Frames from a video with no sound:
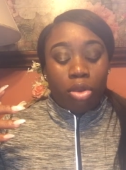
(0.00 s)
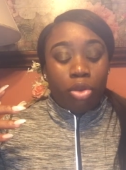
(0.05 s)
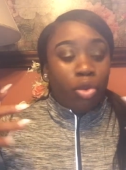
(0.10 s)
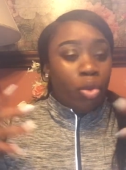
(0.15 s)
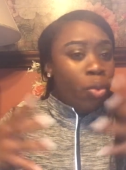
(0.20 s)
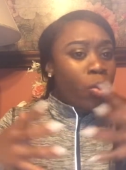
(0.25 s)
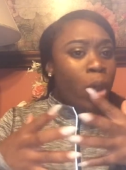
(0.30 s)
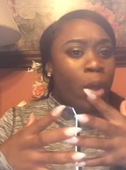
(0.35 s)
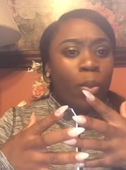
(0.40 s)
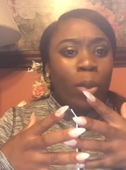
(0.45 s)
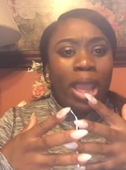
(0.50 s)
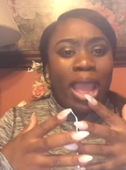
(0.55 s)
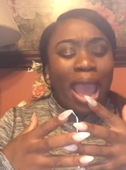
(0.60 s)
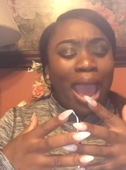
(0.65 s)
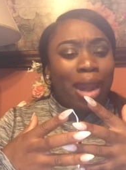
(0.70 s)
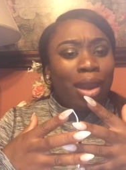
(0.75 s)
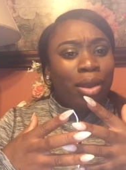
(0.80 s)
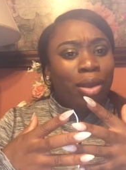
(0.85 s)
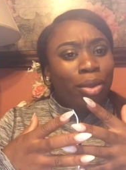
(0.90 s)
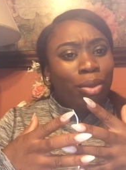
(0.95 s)
do what we
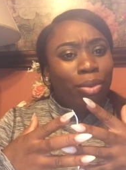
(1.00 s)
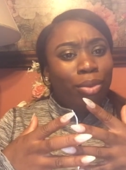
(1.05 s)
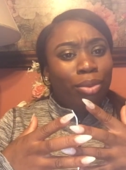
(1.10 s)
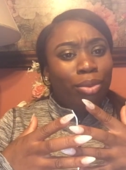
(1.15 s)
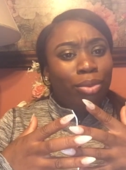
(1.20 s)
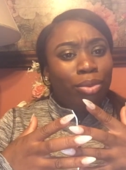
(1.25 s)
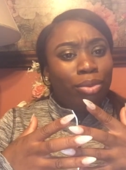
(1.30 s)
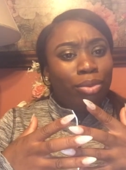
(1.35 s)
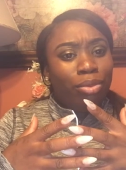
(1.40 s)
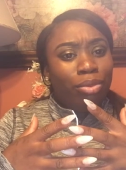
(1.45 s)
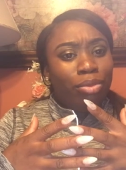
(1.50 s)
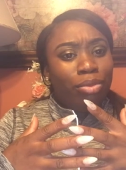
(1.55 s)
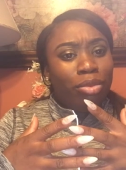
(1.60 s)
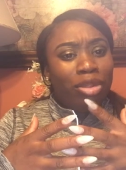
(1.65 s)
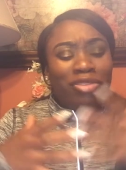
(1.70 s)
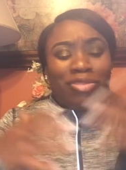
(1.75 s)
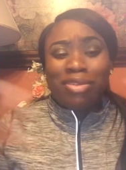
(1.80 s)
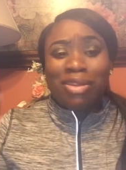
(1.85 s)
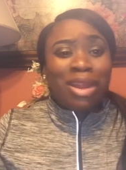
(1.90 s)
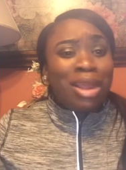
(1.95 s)
gotta do.
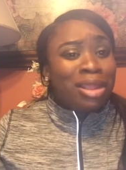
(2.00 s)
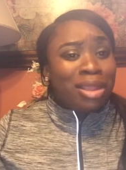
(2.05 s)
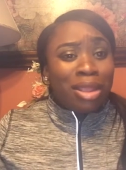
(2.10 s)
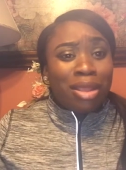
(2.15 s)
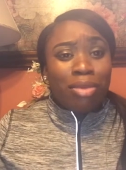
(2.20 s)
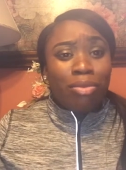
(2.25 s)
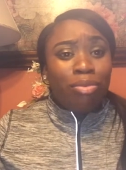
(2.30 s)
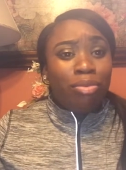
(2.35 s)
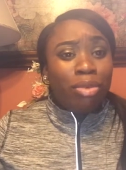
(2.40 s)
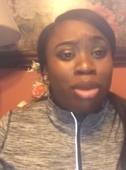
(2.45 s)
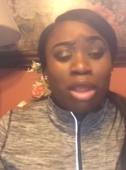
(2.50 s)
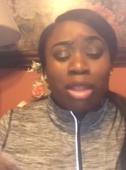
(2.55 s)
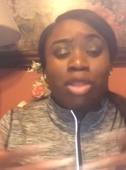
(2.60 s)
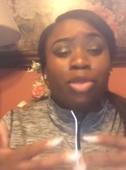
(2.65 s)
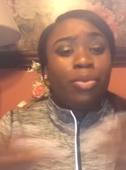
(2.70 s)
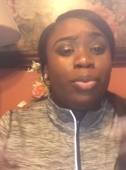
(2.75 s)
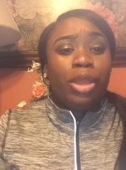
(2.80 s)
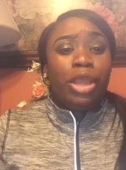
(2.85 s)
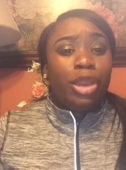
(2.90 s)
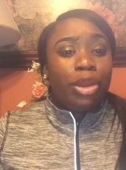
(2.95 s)
It's nothing
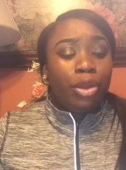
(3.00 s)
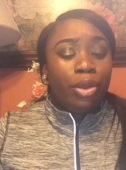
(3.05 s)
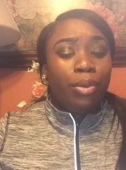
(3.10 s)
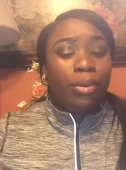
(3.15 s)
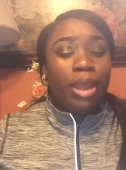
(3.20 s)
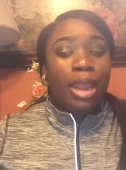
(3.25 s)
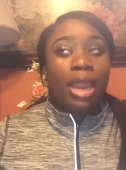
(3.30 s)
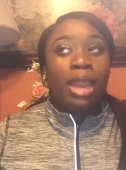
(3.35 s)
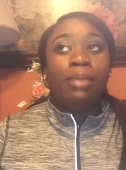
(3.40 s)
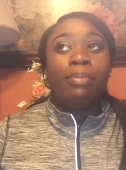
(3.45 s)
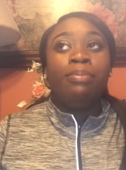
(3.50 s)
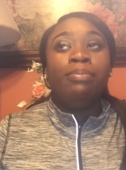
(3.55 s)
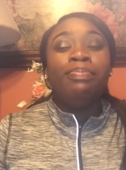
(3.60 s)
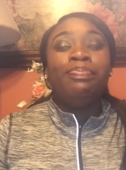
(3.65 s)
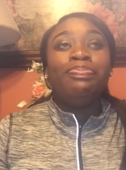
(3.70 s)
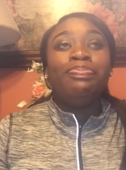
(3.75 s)
we can do. And